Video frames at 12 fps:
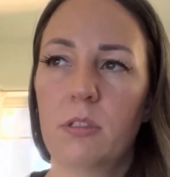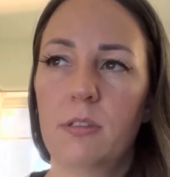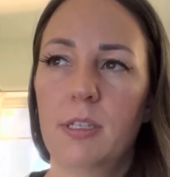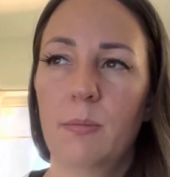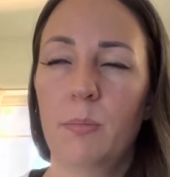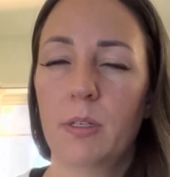
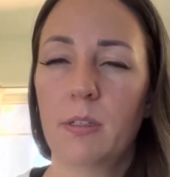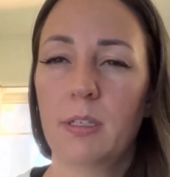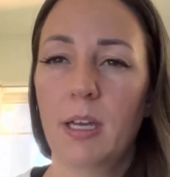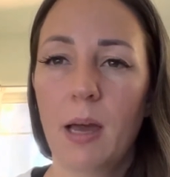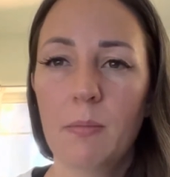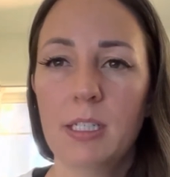
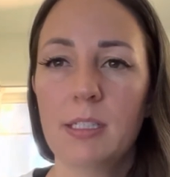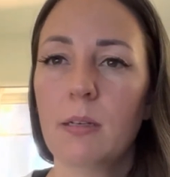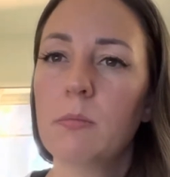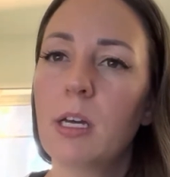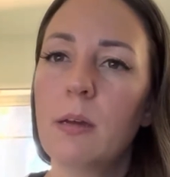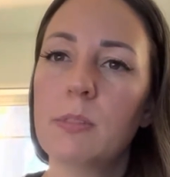typically, I mean,
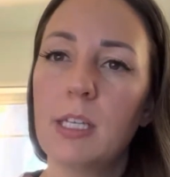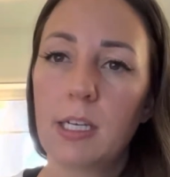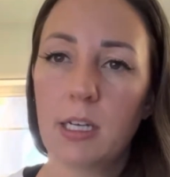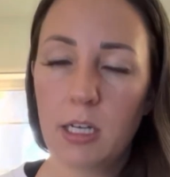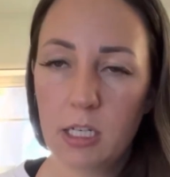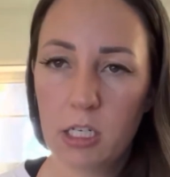sometimes
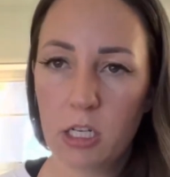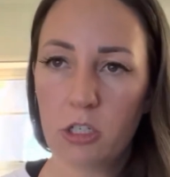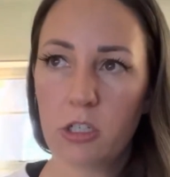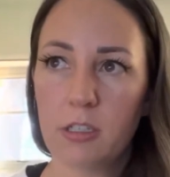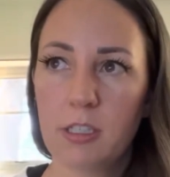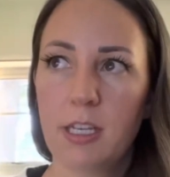like
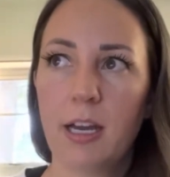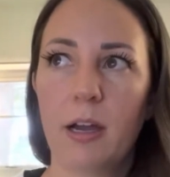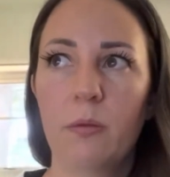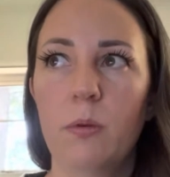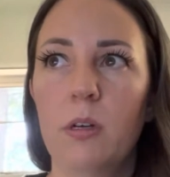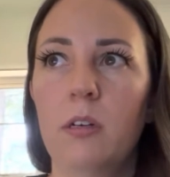initially I
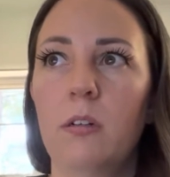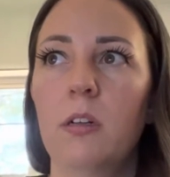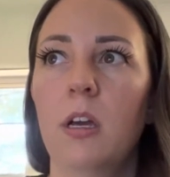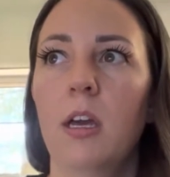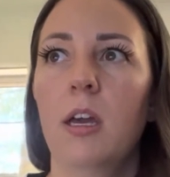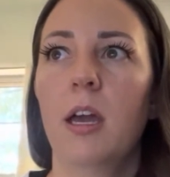will
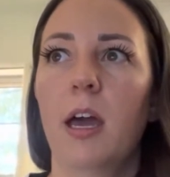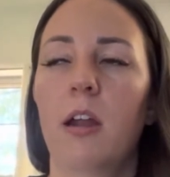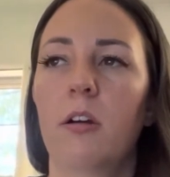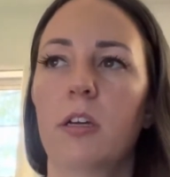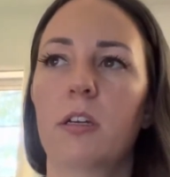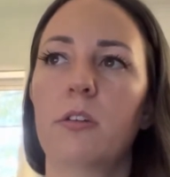and
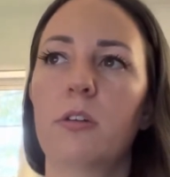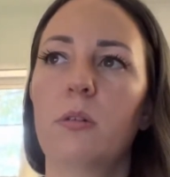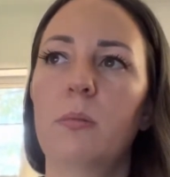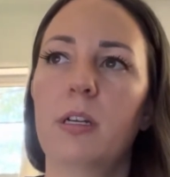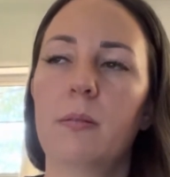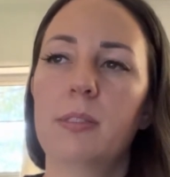I'll get a little
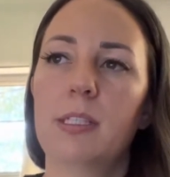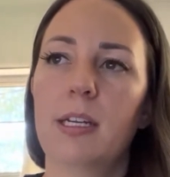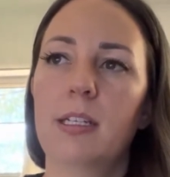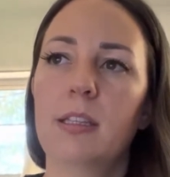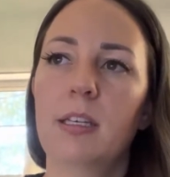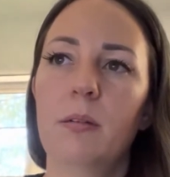bit upset
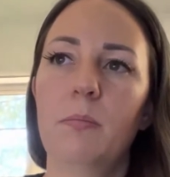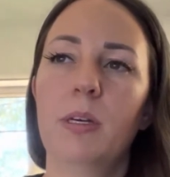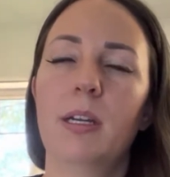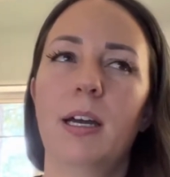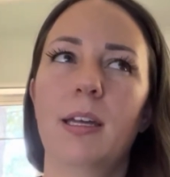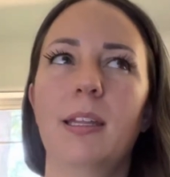at them,
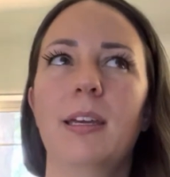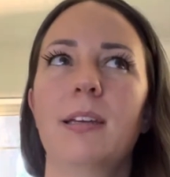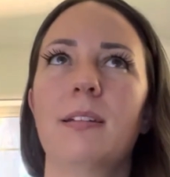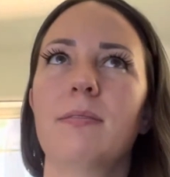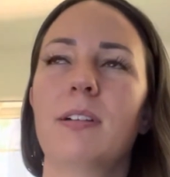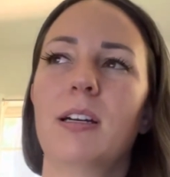but I
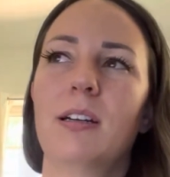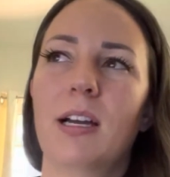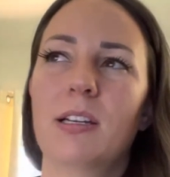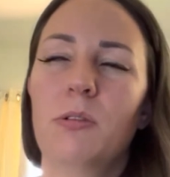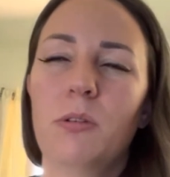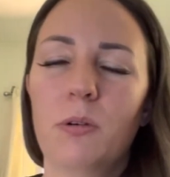like,
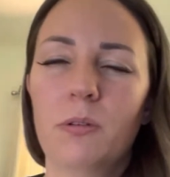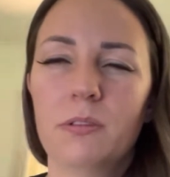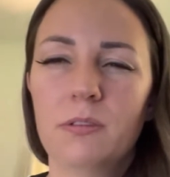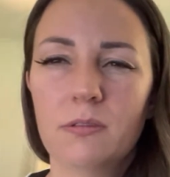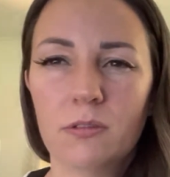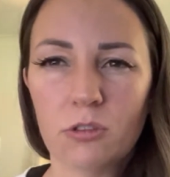I don't
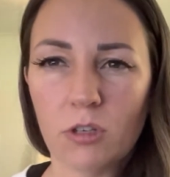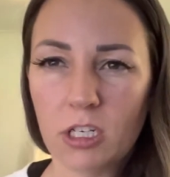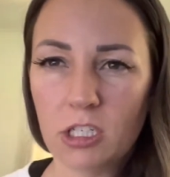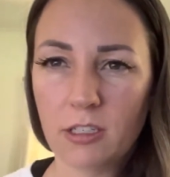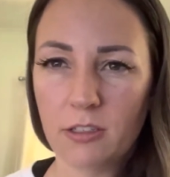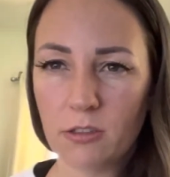hold
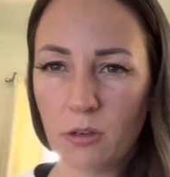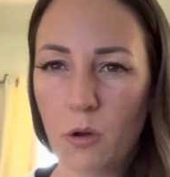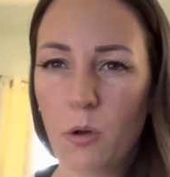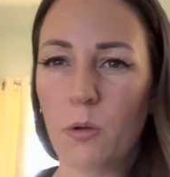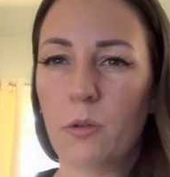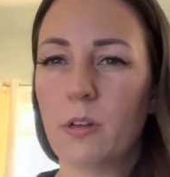grudges or
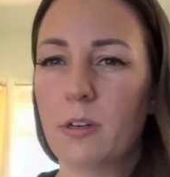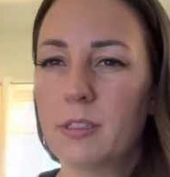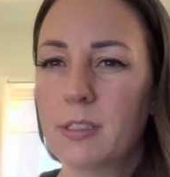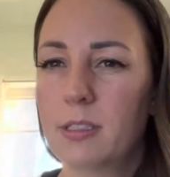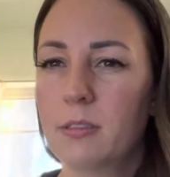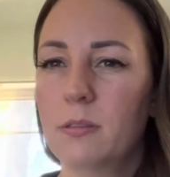hold on
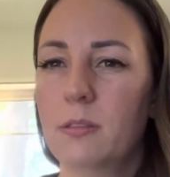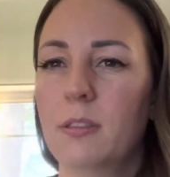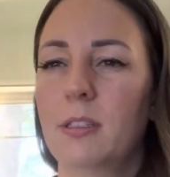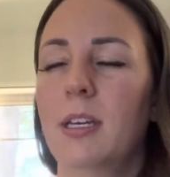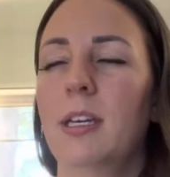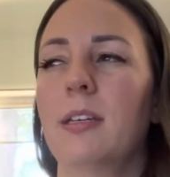to
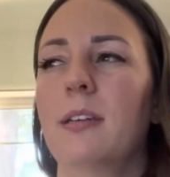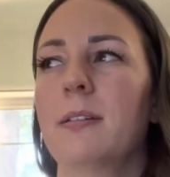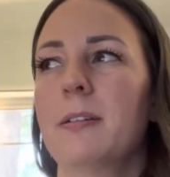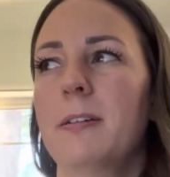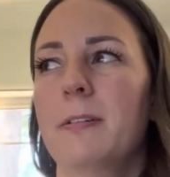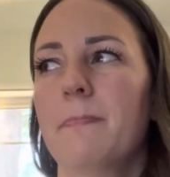like
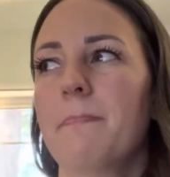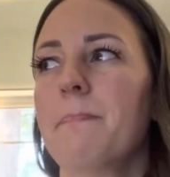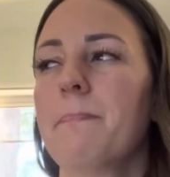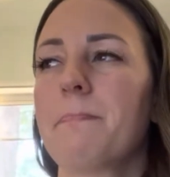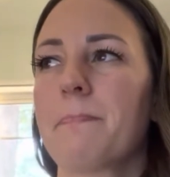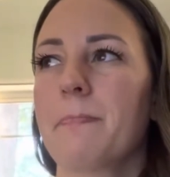
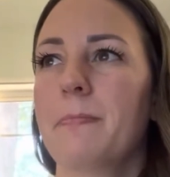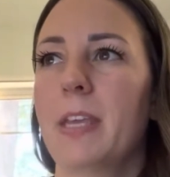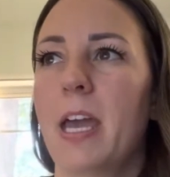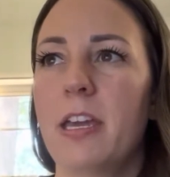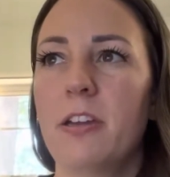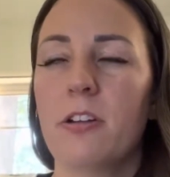
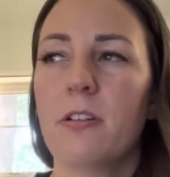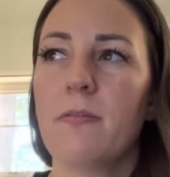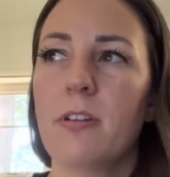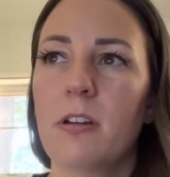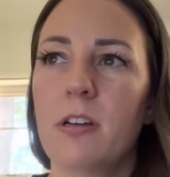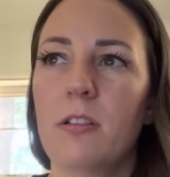anger
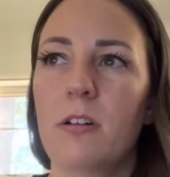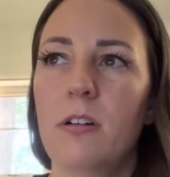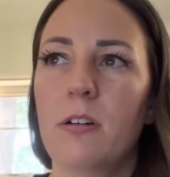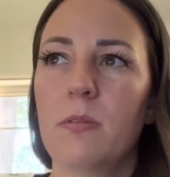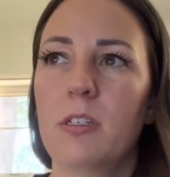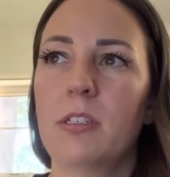very
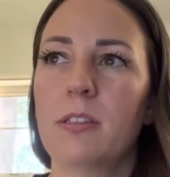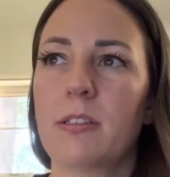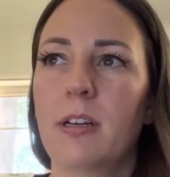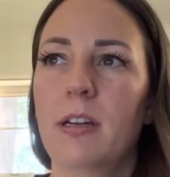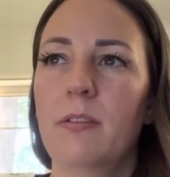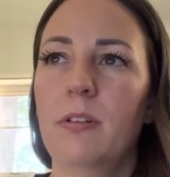long, which is
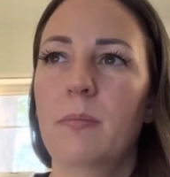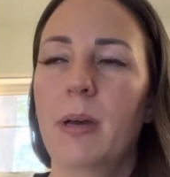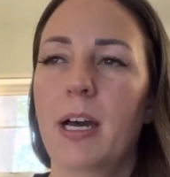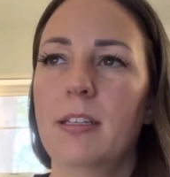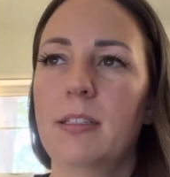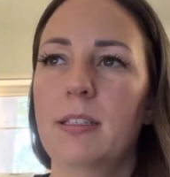kind of a
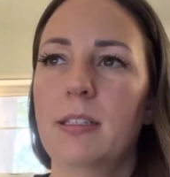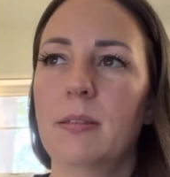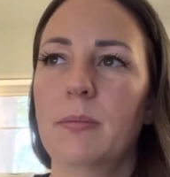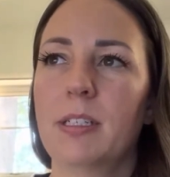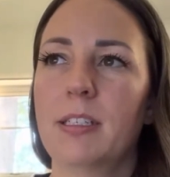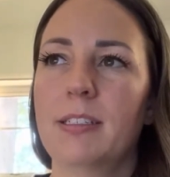bad thing
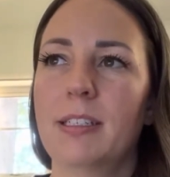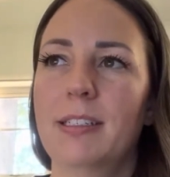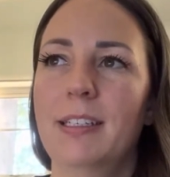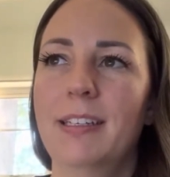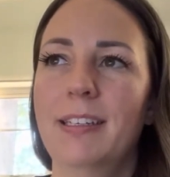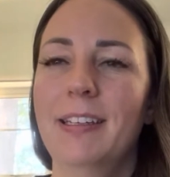because I
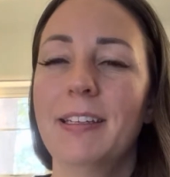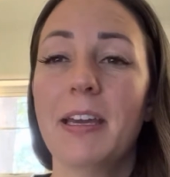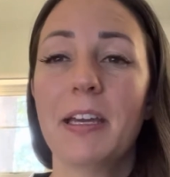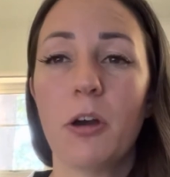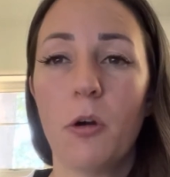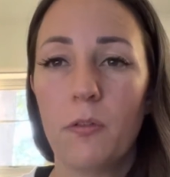tend to
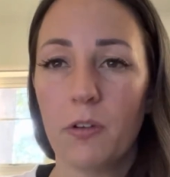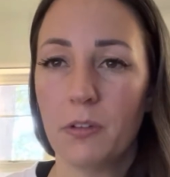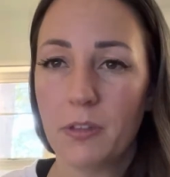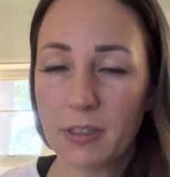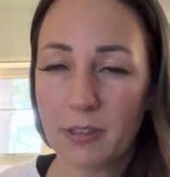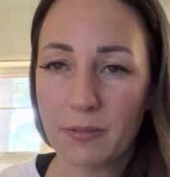like
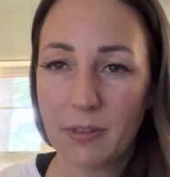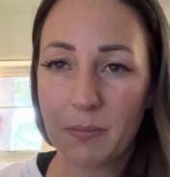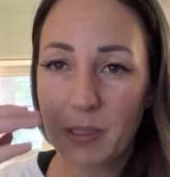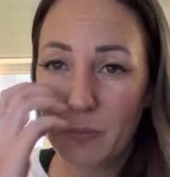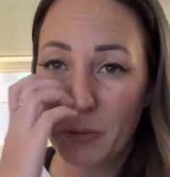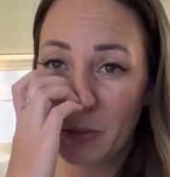overlook when
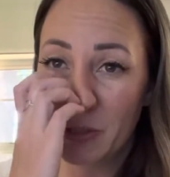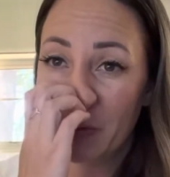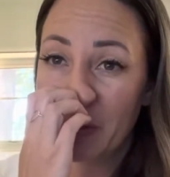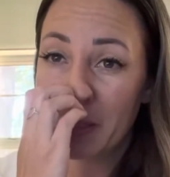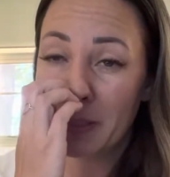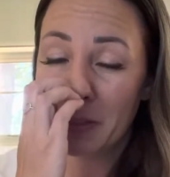people do
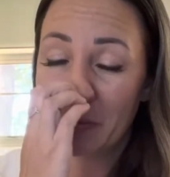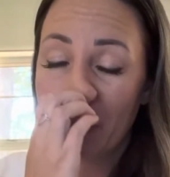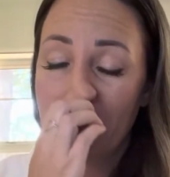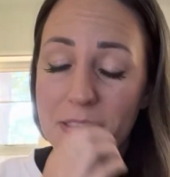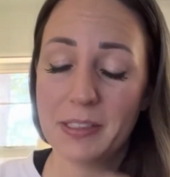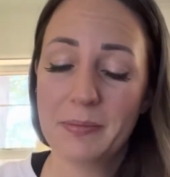things
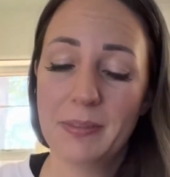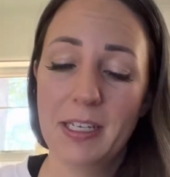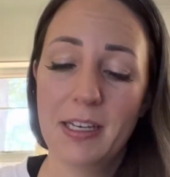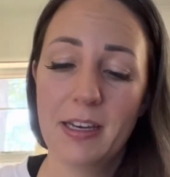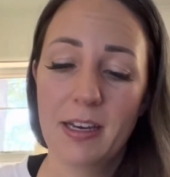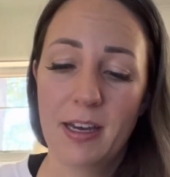wrong to
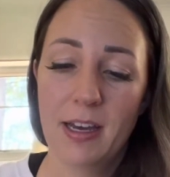me.